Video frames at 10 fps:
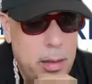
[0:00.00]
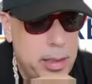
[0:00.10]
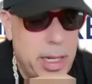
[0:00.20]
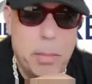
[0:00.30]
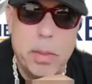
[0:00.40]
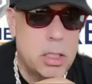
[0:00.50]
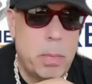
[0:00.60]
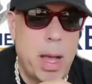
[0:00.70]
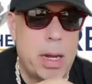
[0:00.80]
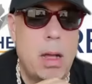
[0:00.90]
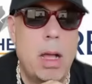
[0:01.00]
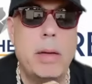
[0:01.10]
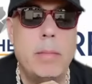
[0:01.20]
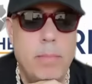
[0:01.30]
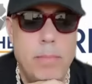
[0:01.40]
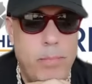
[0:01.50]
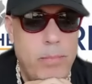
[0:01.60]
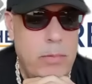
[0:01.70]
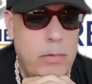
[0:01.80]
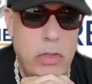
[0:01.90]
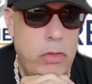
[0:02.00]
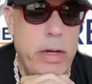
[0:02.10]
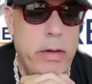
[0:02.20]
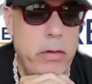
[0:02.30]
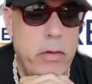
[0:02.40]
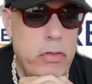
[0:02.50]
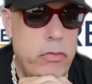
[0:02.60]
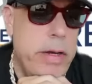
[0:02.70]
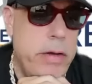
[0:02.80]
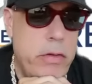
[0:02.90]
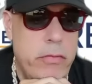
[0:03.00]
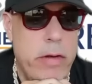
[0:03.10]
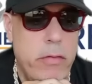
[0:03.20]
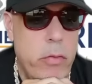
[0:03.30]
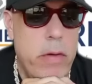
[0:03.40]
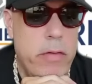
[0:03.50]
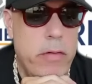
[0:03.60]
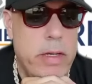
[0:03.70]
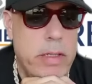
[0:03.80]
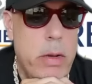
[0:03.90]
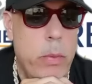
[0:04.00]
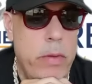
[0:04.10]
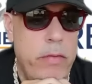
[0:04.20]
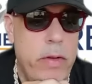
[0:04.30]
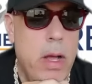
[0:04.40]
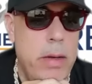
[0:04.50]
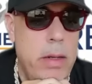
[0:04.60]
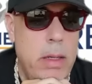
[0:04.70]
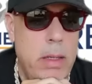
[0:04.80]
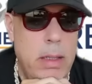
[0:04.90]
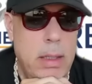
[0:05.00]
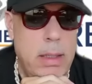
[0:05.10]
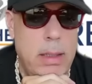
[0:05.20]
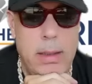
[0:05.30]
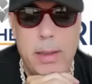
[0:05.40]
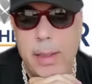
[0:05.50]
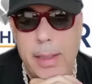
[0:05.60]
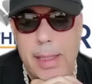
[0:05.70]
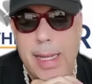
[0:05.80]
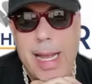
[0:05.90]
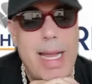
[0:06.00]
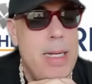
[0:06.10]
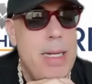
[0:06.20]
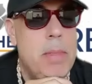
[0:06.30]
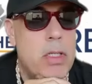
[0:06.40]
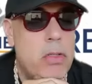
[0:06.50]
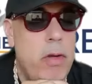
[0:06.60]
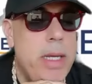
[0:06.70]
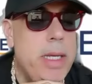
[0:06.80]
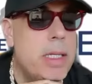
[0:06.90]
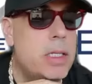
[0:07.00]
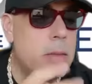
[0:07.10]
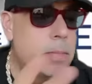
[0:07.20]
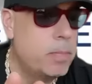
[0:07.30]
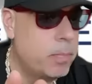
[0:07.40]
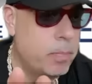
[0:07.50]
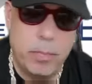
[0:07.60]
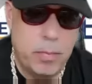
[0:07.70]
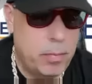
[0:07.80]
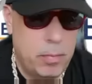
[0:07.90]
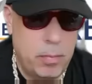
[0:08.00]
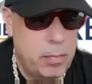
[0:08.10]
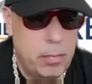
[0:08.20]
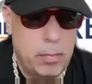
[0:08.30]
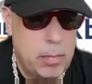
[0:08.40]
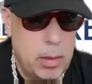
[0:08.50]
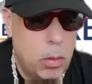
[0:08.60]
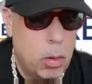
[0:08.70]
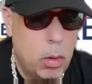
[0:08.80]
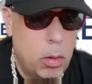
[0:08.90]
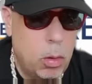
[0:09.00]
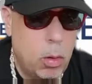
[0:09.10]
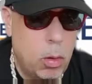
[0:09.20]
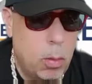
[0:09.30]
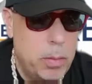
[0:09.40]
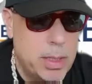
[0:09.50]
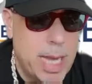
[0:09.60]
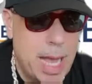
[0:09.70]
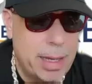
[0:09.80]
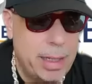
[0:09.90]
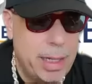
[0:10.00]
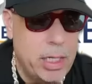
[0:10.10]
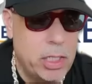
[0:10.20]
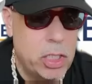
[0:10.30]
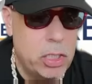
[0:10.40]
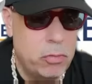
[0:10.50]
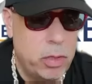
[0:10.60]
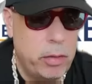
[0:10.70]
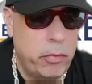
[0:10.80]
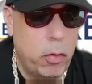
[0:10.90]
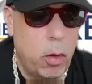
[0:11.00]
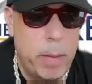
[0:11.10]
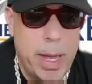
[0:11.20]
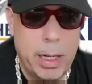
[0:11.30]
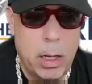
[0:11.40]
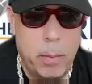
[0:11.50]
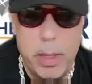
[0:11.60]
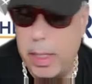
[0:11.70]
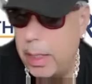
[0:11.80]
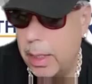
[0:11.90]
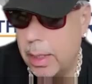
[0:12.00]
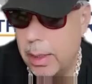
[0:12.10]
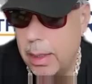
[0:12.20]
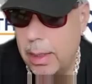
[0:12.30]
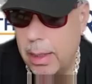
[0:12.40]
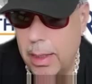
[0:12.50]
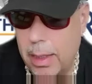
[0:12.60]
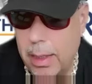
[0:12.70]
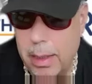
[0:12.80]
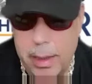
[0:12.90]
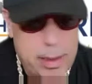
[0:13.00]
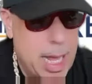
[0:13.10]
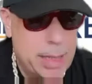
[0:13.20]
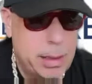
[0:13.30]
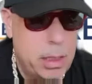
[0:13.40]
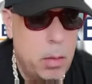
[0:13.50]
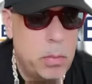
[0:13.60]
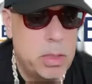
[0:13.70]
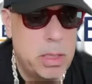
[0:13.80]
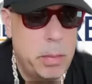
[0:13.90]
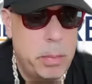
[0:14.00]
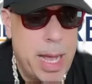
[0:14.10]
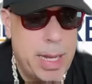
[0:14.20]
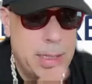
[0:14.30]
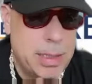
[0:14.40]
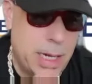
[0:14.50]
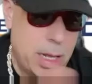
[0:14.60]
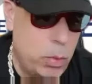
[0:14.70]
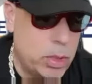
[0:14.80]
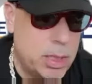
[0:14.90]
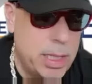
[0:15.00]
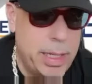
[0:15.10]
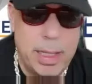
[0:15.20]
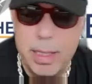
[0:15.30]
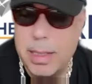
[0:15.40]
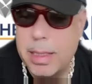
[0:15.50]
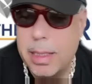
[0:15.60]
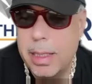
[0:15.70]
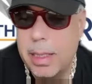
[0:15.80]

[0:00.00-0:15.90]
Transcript: They've been spot on straight through every race that we've done. Any misreads or miscalculations really fall back on me. Not the numbers and the patterns. And I will say this,